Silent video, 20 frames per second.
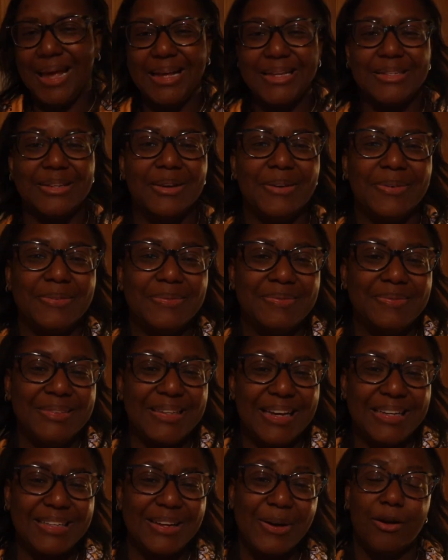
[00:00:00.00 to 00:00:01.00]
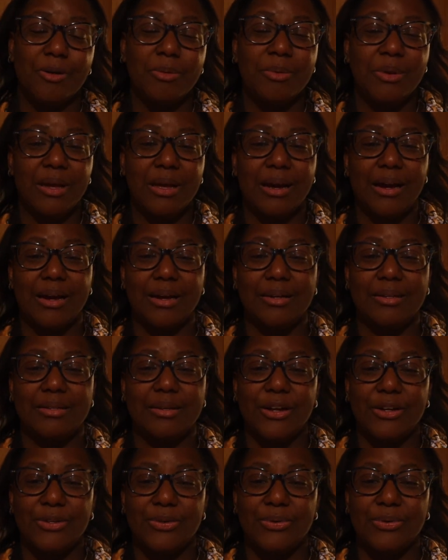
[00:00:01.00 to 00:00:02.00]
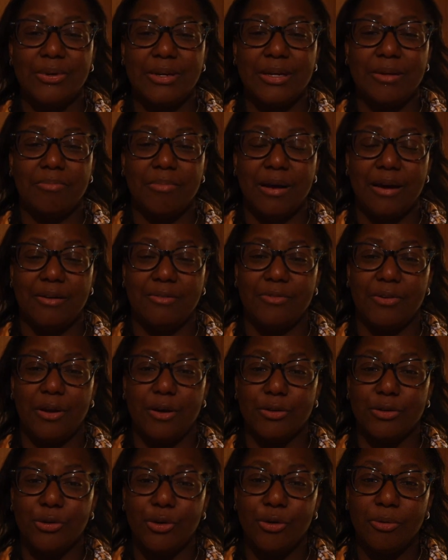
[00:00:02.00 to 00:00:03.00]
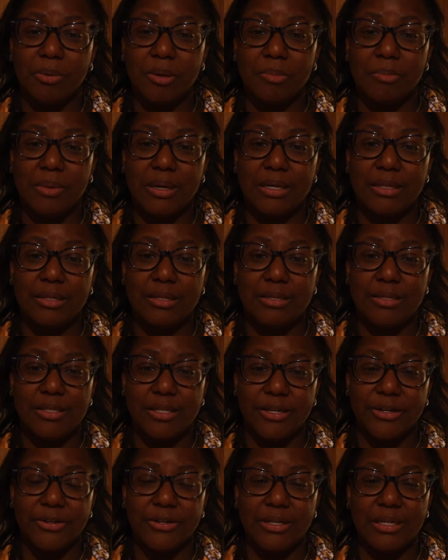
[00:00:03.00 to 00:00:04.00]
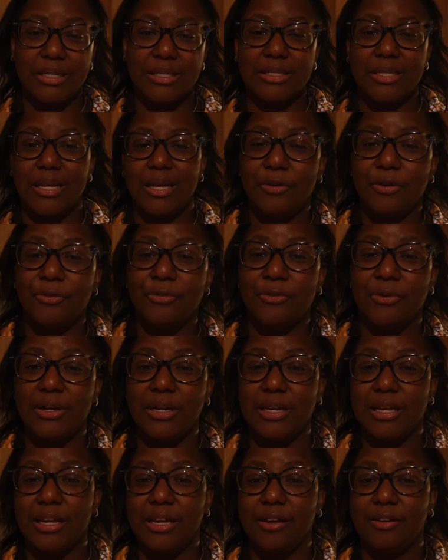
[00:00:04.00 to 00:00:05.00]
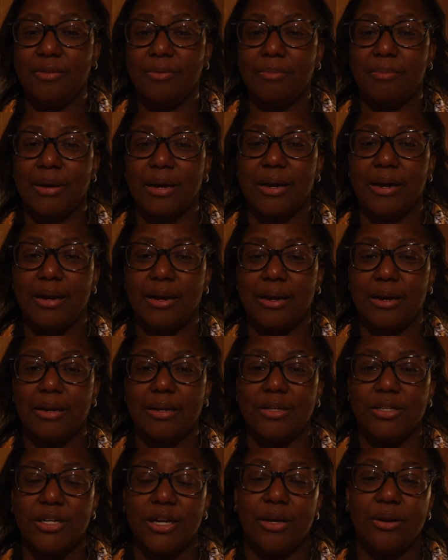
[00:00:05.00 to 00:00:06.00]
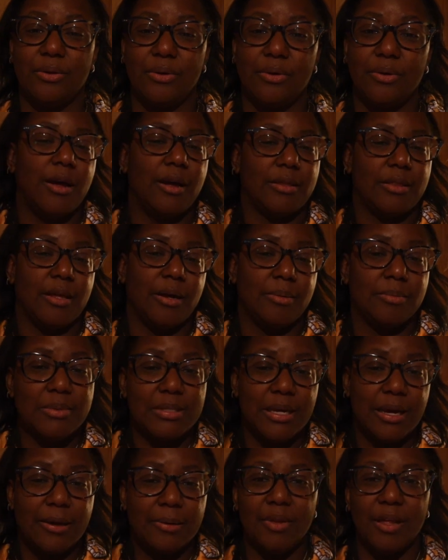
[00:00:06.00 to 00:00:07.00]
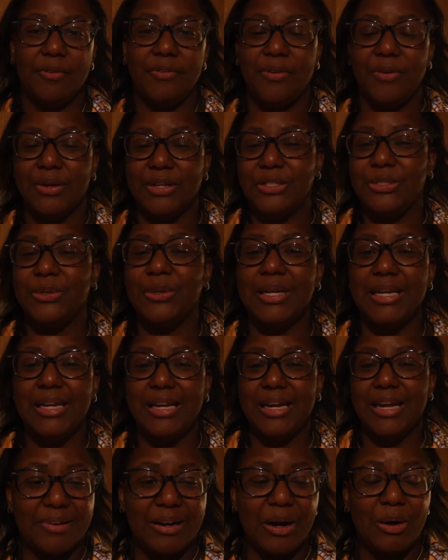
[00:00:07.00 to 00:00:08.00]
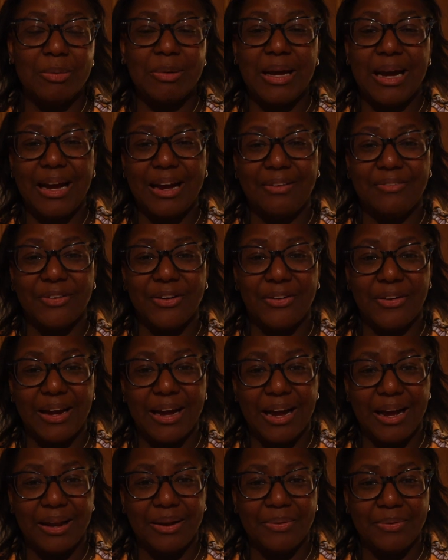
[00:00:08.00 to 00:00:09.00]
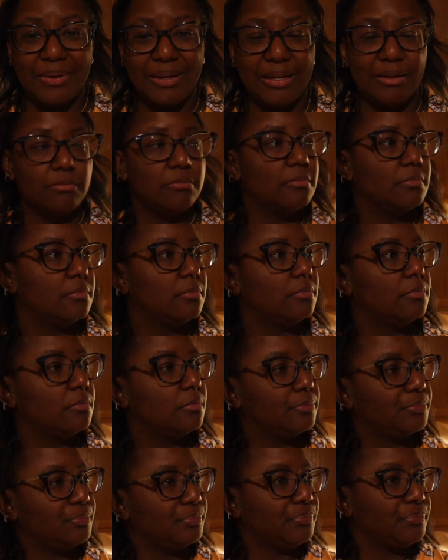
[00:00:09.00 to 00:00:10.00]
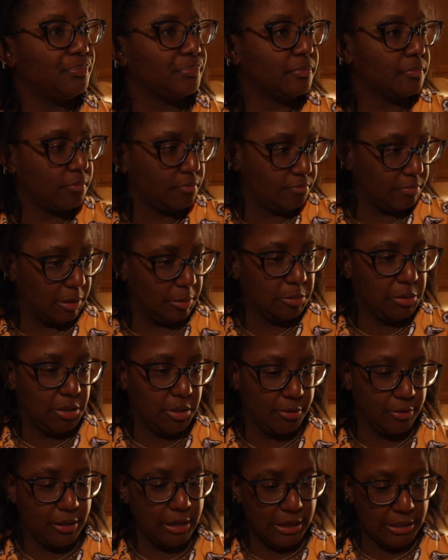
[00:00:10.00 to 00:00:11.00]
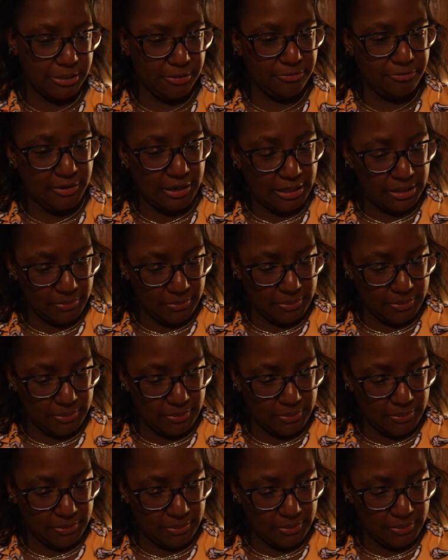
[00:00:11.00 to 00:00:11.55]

So yes, I hope you guys enjoyed my Vlogtober month series. Feel free to give my channel a thumbs up if you enjoyed it. I hope y'all have a great Halloween. People still catch your flights